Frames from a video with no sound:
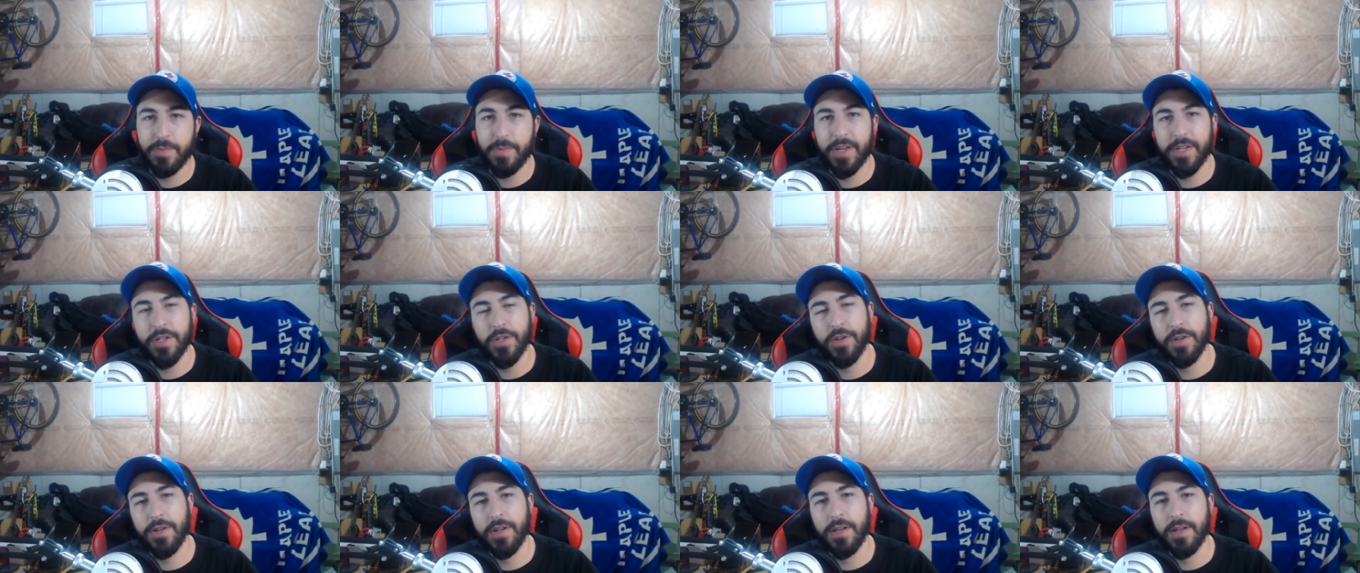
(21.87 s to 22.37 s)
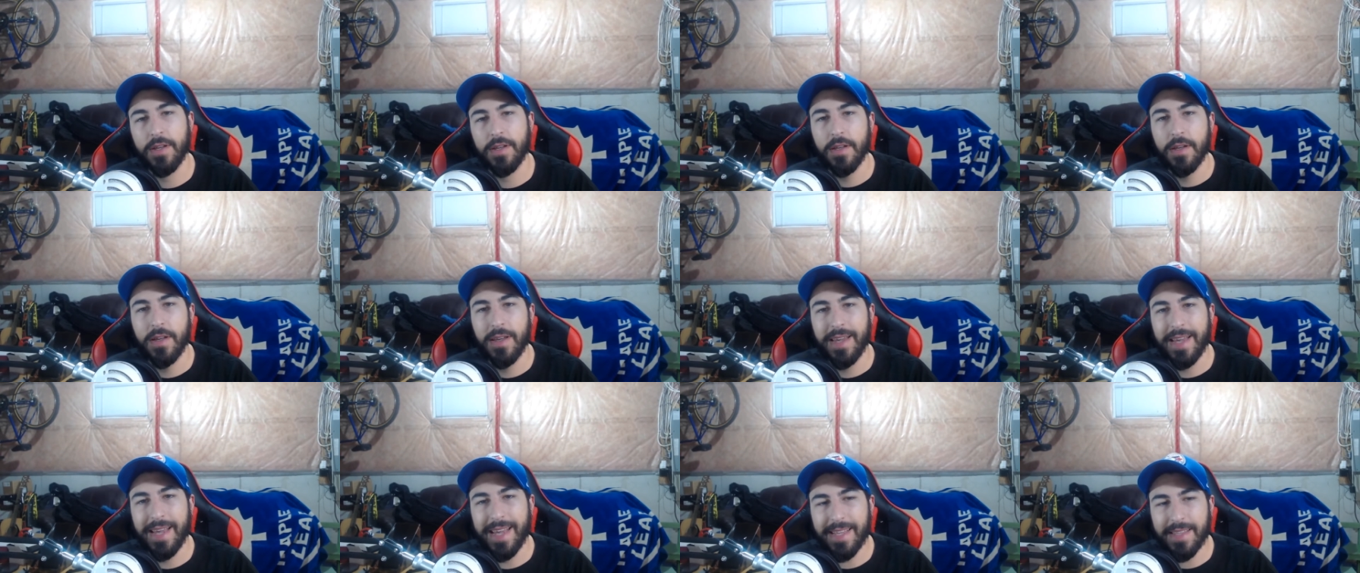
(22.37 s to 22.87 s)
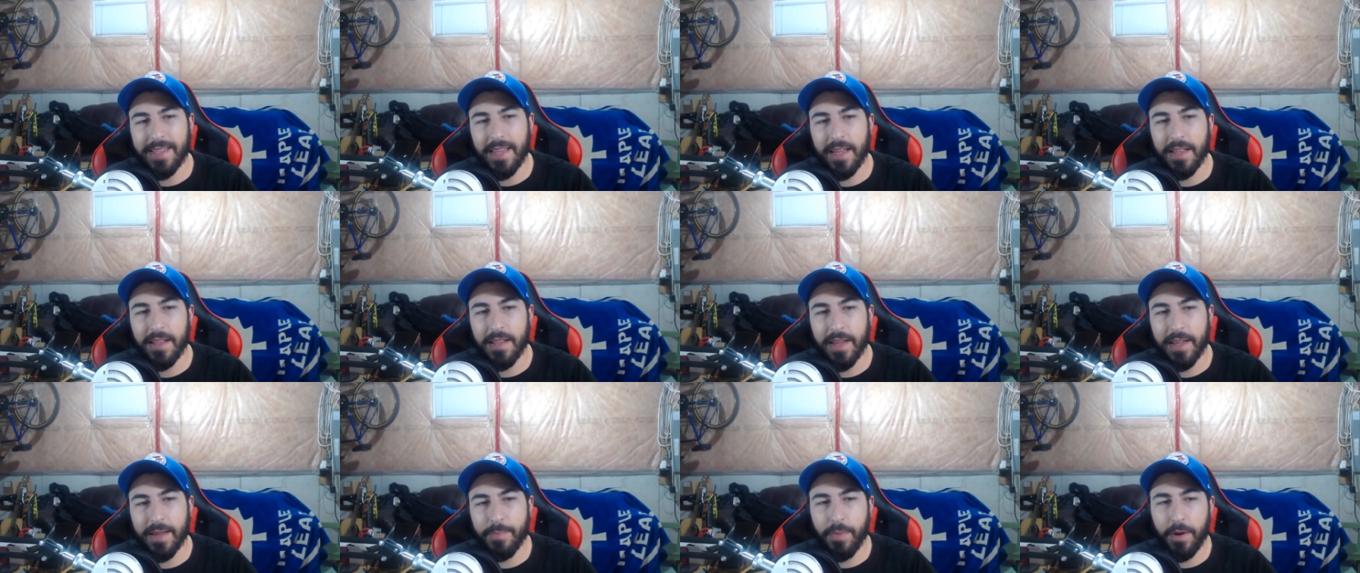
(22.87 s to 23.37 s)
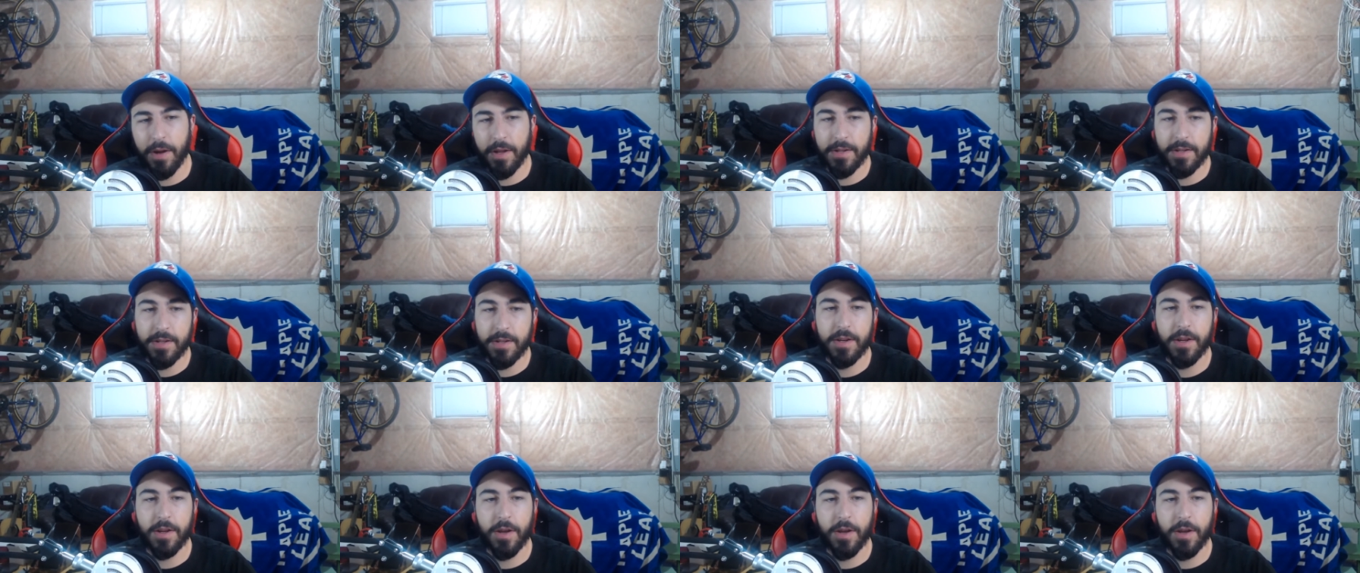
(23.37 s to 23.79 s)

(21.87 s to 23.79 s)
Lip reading: make sure to hit that like button,